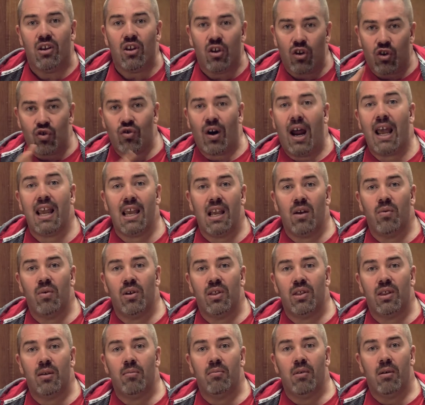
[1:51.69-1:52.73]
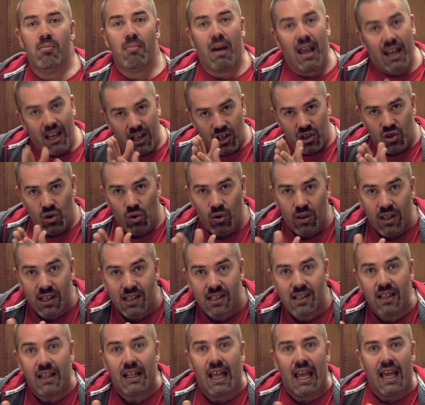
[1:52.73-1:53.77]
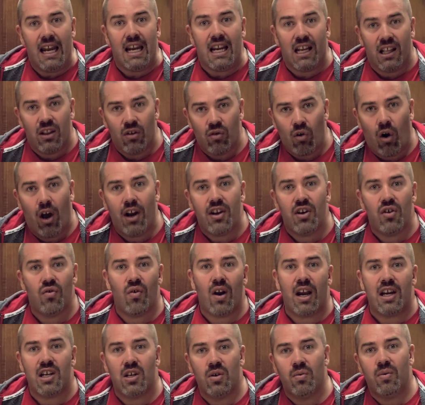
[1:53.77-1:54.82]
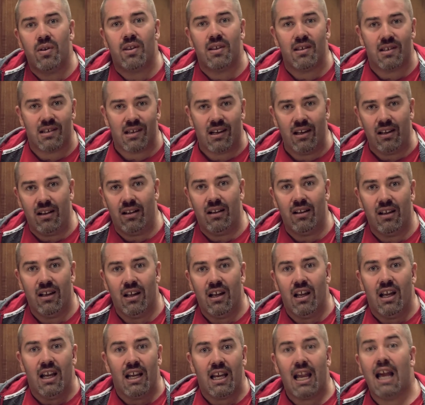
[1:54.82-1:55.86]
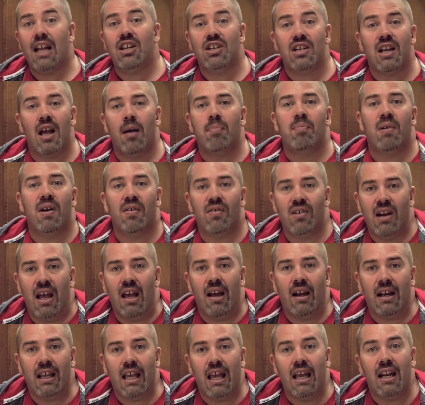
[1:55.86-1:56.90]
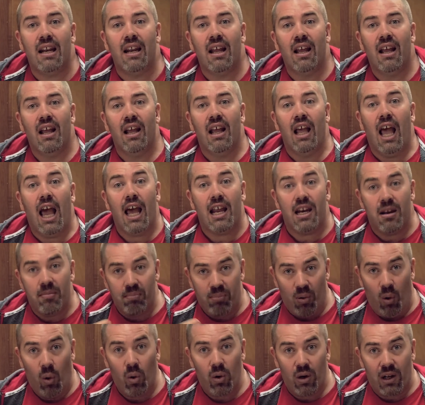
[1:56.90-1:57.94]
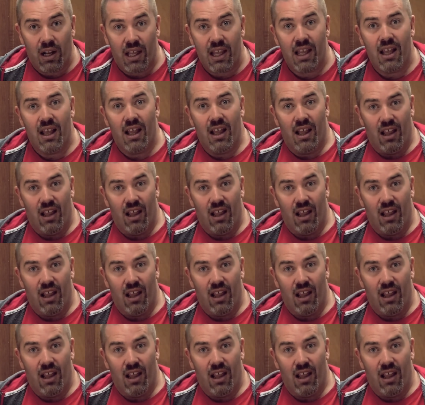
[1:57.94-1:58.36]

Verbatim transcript: You're tracking with them, making sure they're still heading in the right direction with the skill, catching up every now and again, and importantly,